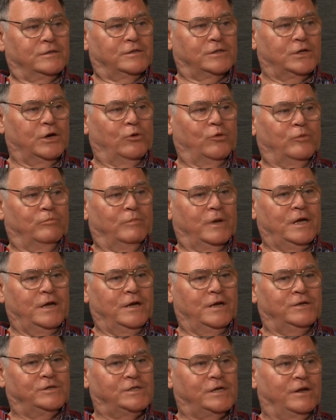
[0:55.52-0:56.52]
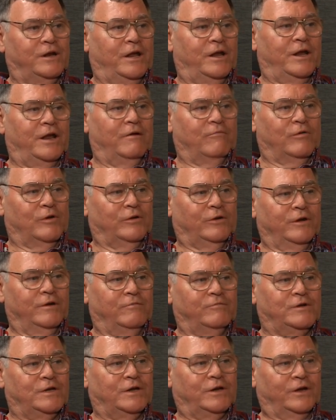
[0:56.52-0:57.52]
told me, he said, I never
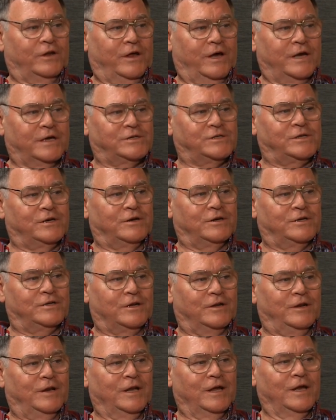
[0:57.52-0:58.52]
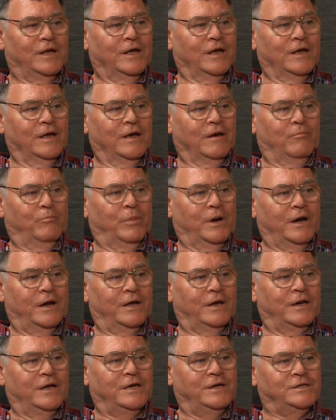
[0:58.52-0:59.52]
lived in Lexington,
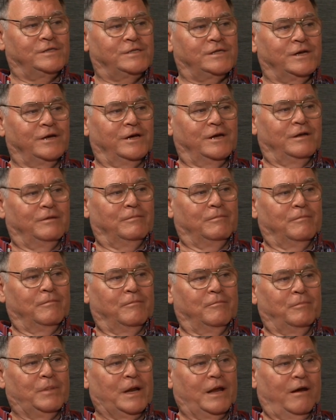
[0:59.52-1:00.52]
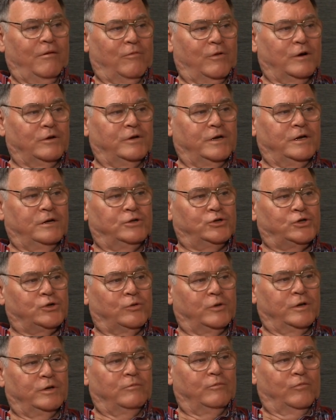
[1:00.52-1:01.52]
but he said, but I really
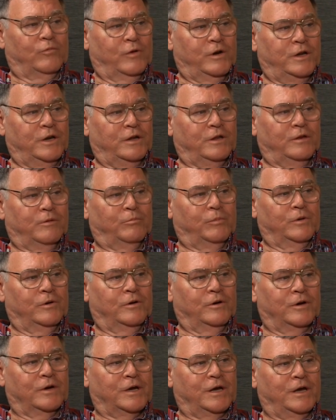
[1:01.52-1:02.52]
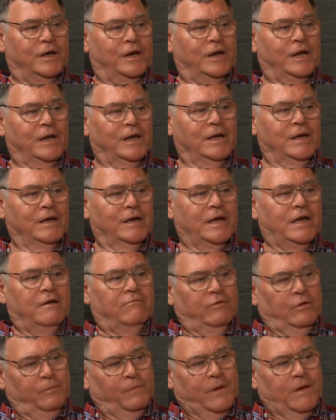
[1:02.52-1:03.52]
enjoyed reading the book. And
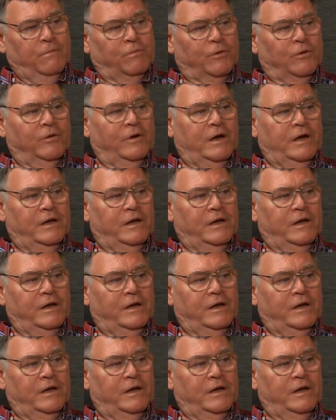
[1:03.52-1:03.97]
even people who